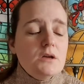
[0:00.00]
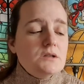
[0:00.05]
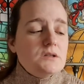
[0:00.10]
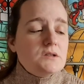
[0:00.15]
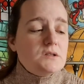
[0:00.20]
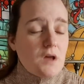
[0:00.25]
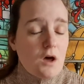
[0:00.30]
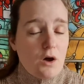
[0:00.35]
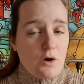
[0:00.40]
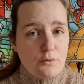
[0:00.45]

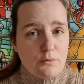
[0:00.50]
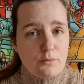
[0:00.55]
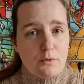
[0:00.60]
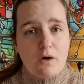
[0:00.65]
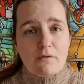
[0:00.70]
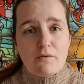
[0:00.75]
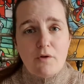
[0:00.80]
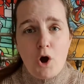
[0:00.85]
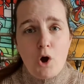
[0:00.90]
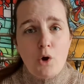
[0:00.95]
So
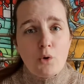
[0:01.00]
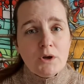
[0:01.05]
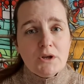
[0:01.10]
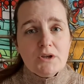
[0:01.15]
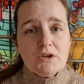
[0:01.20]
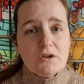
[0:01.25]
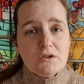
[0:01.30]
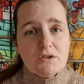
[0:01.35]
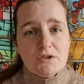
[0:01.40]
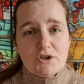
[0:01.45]
I've only
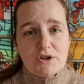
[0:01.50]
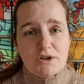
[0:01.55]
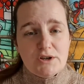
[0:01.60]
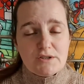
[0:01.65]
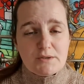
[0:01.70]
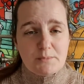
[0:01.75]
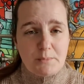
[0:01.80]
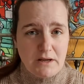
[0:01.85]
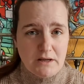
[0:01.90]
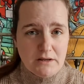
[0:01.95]
done two
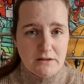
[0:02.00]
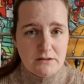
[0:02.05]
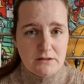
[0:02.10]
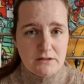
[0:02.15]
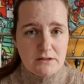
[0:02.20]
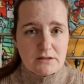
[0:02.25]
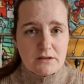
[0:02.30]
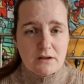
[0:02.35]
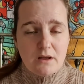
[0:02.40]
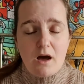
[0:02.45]

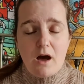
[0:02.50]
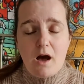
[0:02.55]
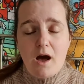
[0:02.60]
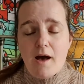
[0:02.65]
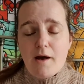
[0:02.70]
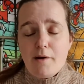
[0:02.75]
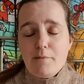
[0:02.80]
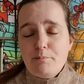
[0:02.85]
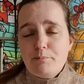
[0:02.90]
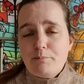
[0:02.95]
spins
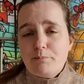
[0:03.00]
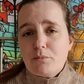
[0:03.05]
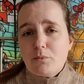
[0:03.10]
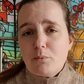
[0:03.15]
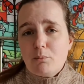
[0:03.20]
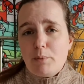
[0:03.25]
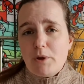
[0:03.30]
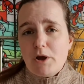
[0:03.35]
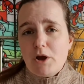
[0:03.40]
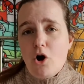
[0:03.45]
um,
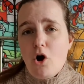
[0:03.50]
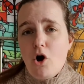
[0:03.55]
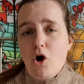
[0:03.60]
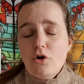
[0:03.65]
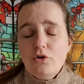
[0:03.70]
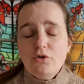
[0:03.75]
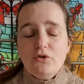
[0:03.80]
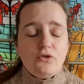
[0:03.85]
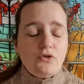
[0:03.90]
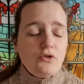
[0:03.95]

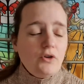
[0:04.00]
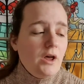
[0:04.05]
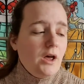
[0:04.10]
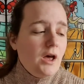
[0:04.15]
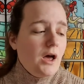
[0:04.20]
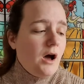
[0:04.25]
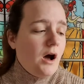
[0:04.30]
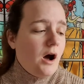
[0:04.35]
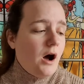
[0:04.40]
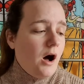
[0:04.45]
because
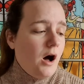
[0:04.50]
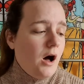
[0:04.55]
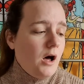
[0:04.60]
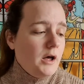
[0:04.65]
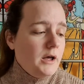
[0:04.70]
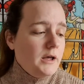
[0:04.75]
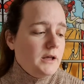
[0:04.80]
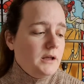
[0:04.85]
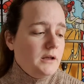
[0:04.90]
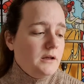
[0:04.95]

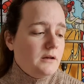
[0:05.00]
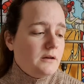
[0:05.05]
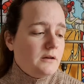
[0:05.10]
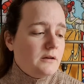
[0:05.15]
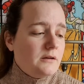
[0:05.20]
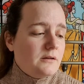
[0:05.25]
I